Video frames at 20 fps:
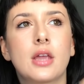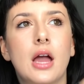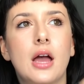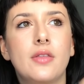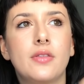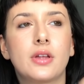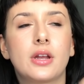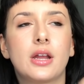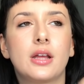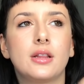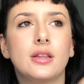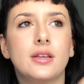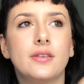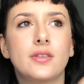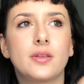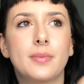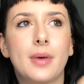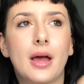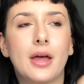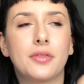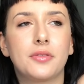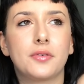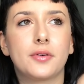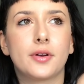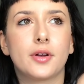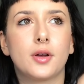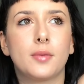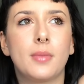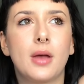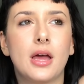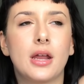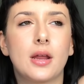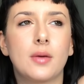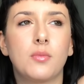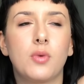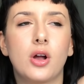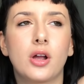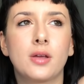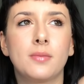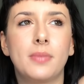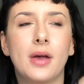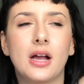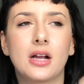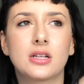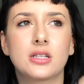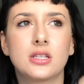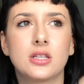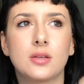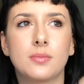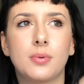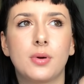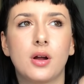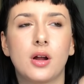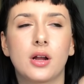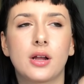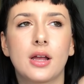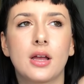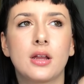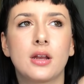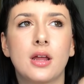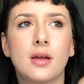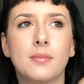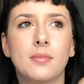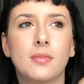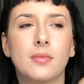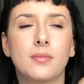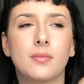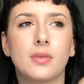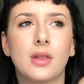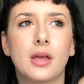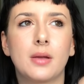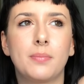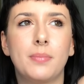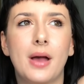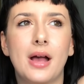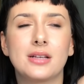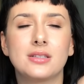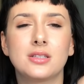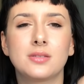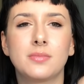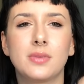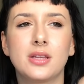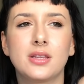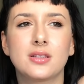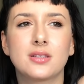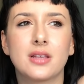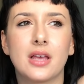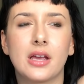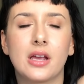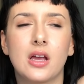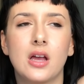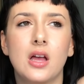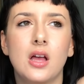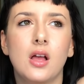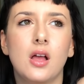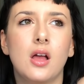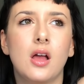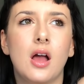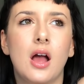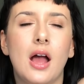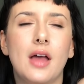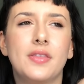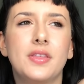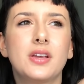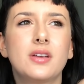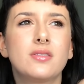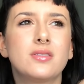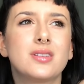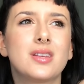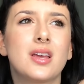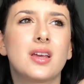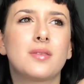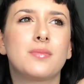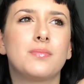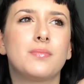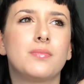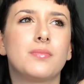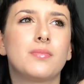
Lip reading: And then I leave the bathroom, and I'm walking back to the park, and I'm like passing by this, like, I think it was like